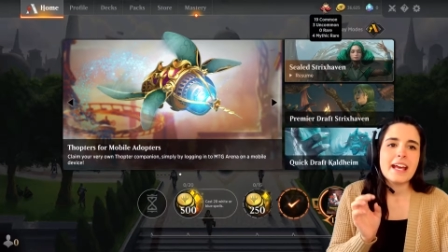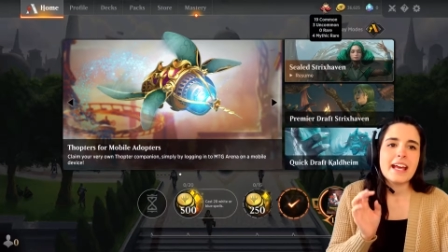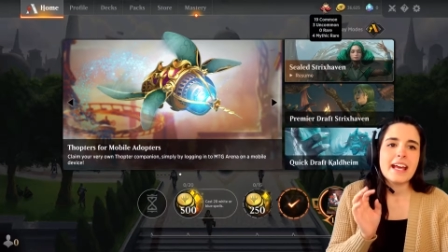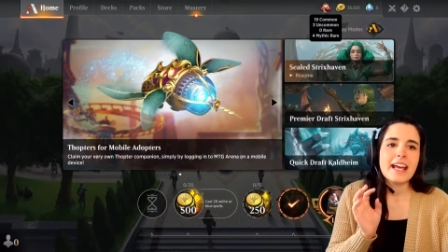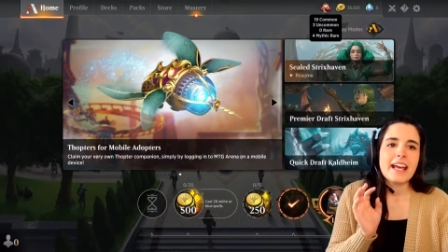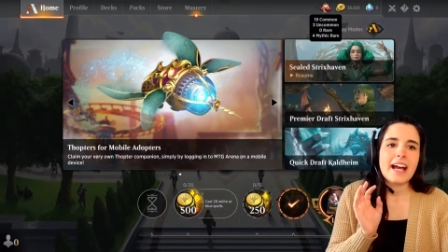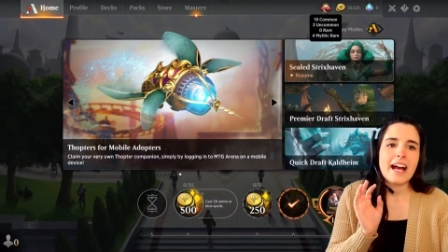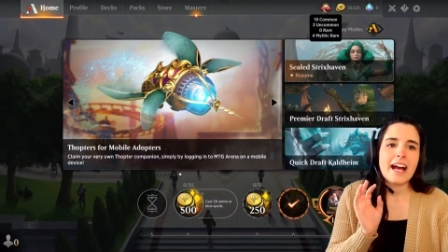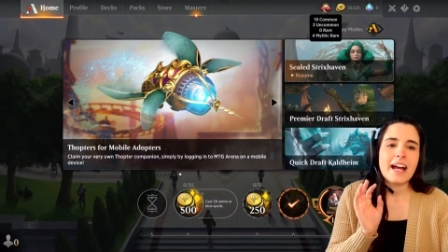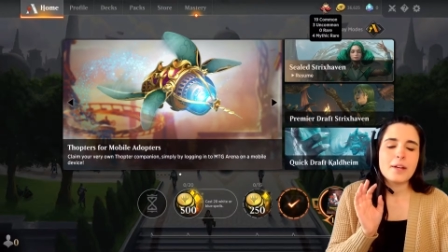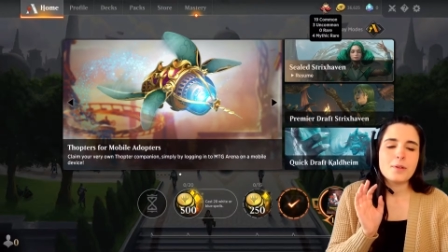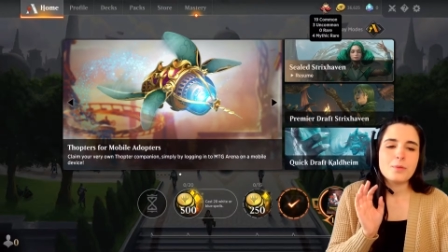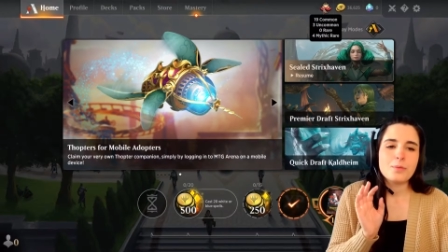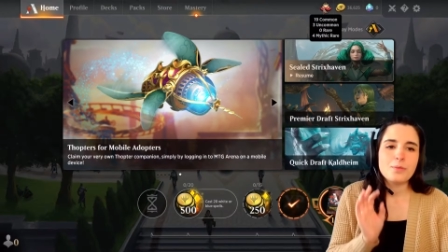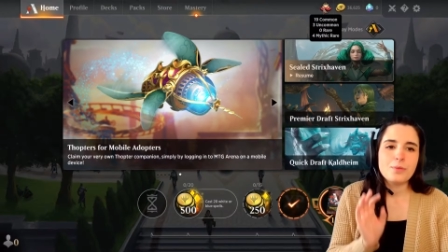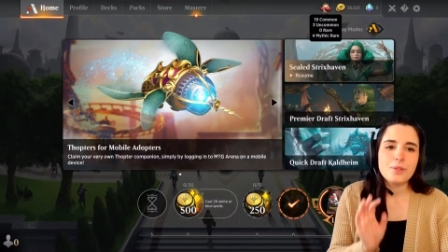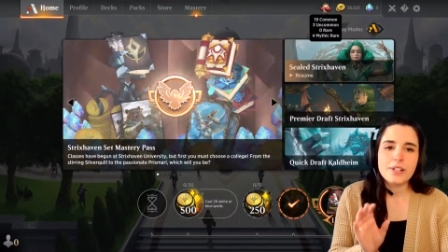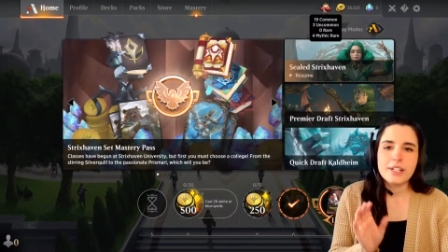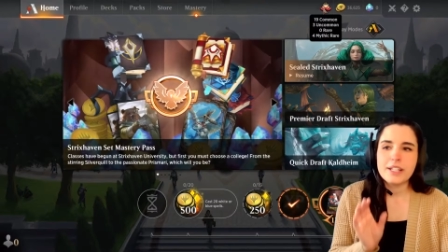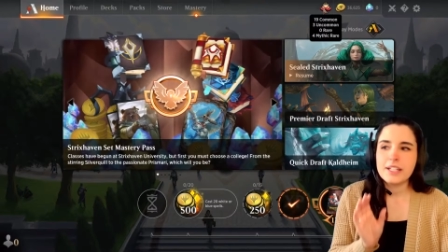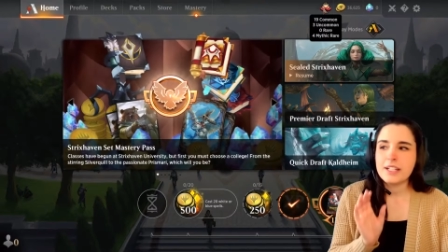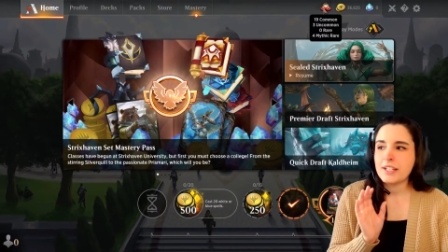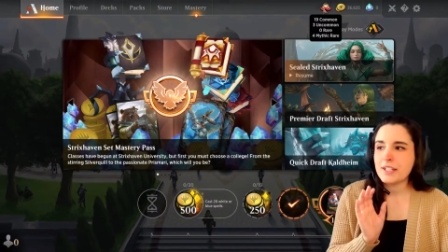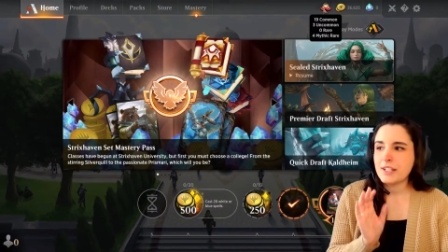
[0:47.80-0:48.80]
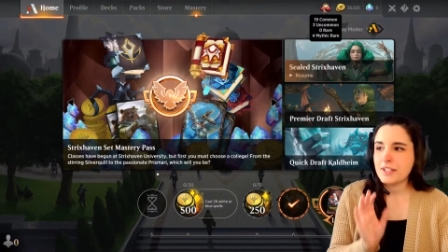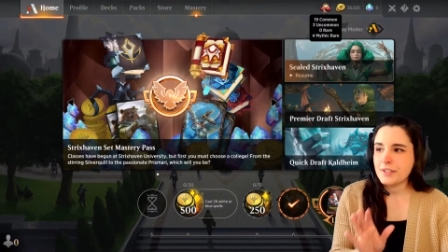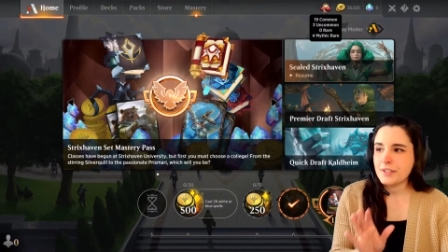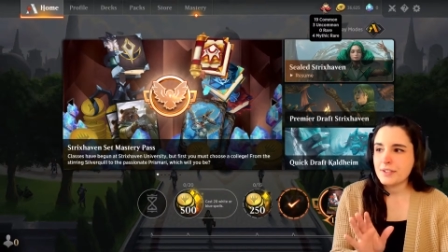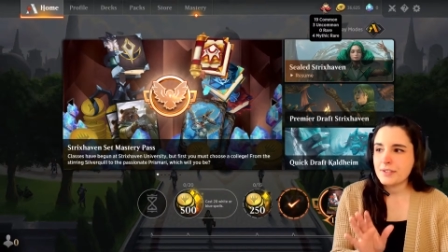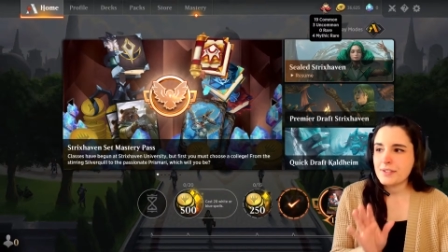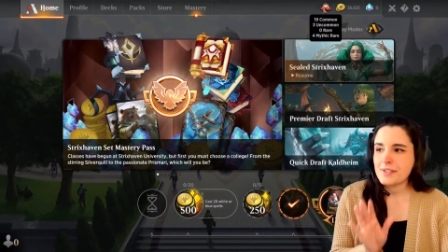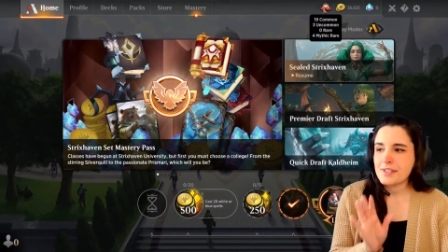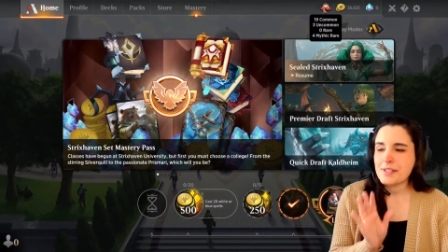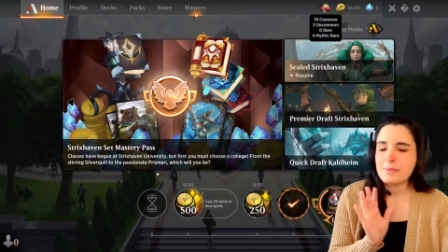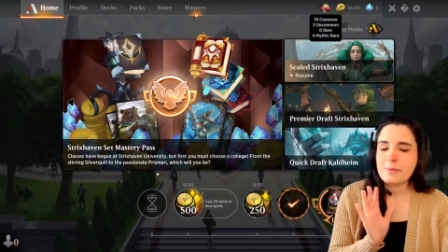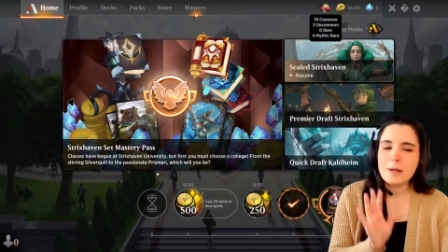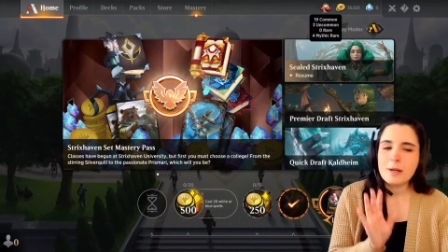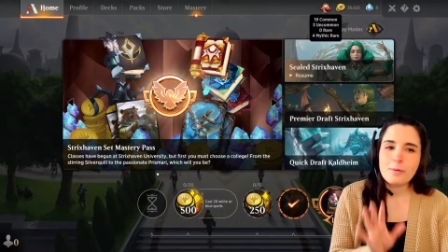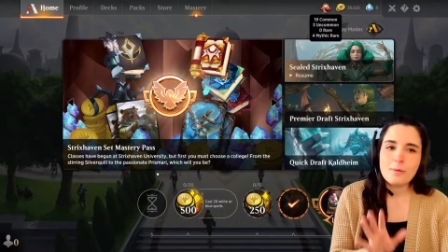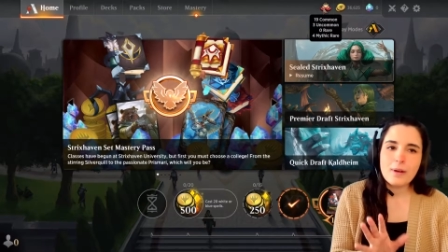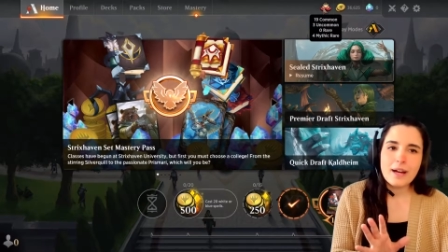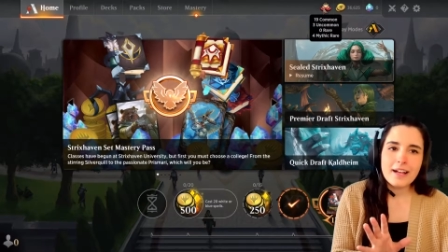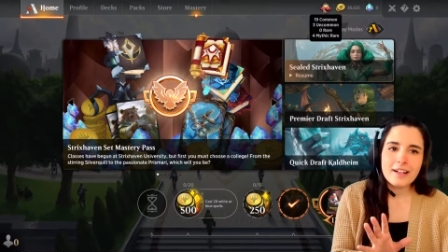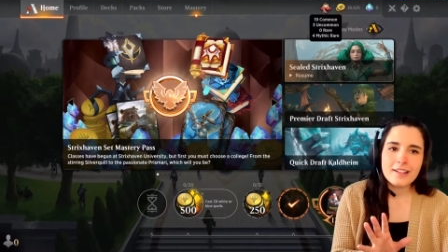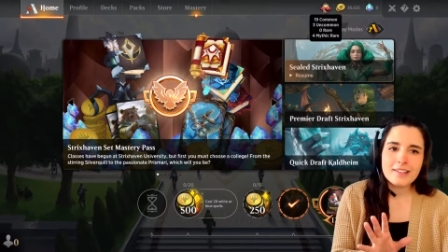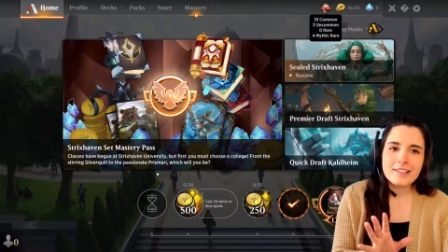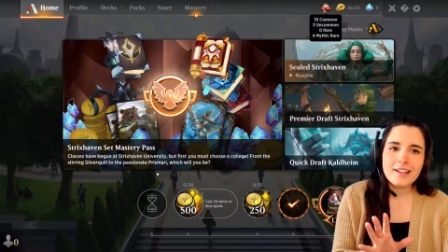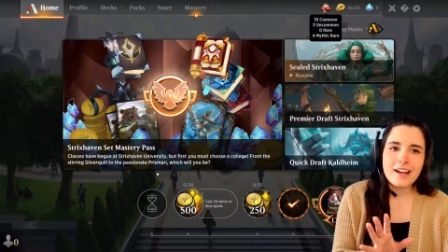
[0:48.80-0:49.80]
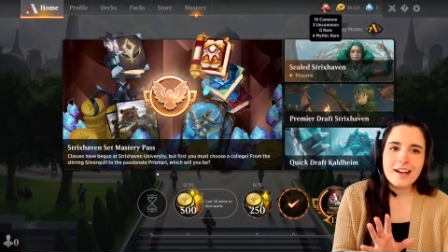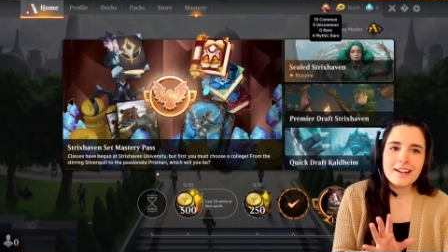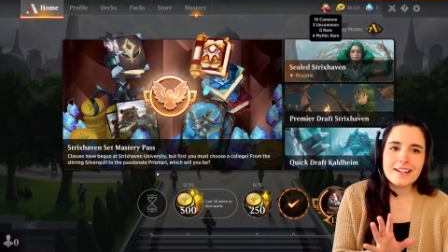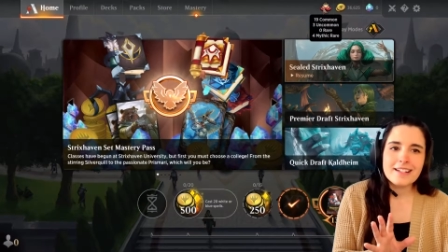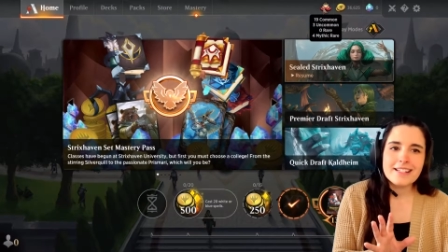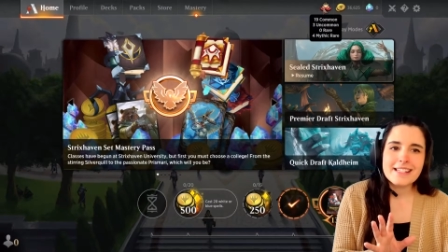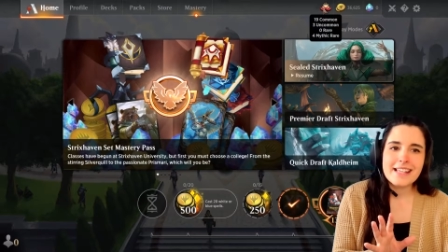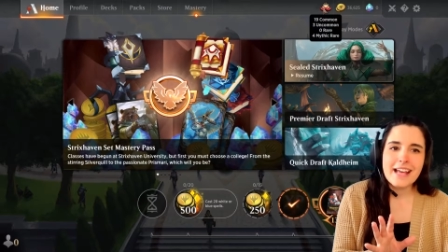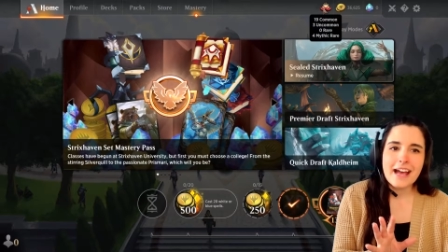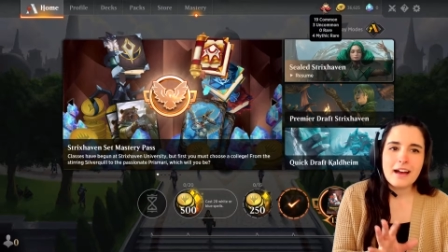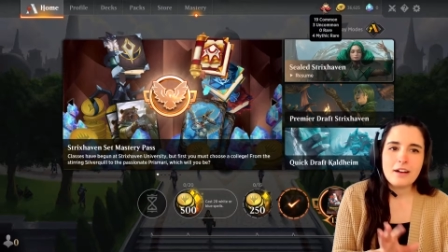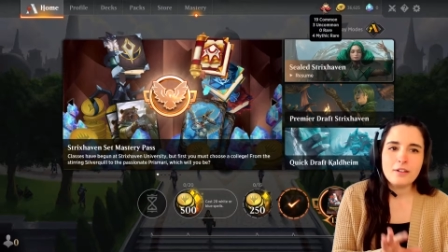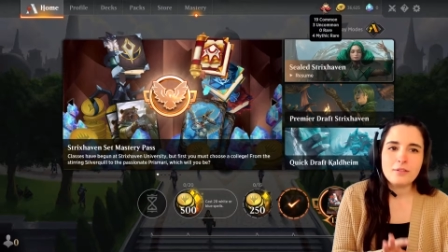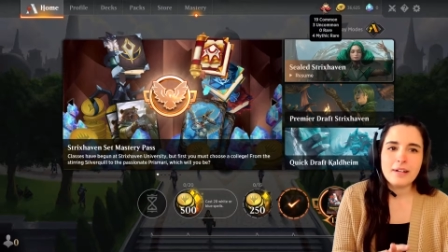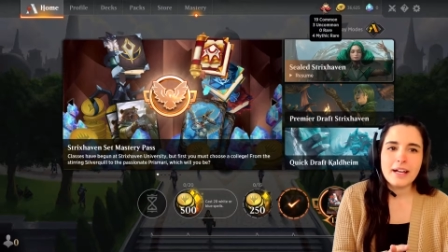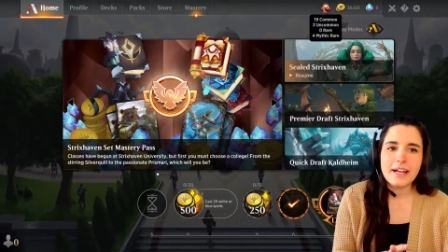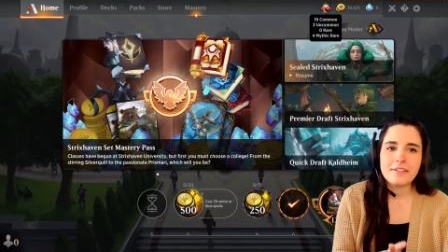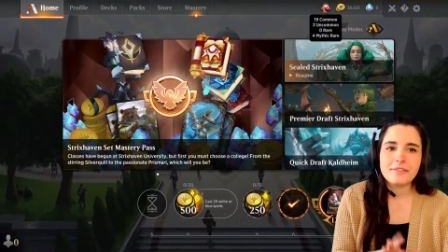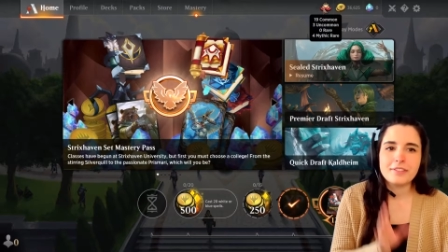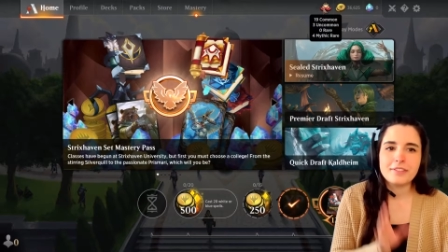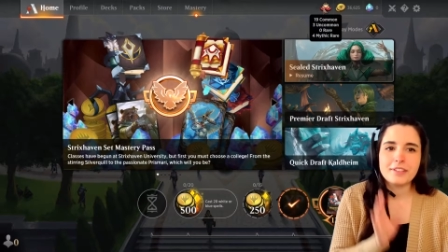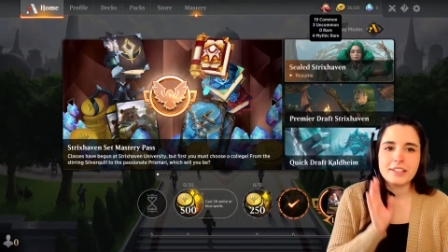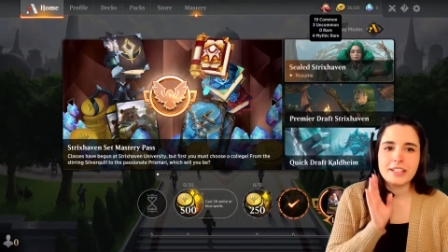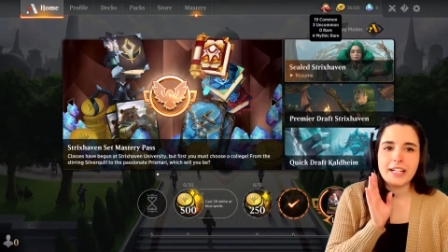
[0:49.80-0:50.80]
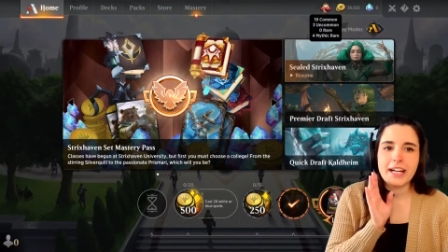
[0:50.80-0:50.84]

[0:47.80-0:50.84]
I would use my wild cards, however,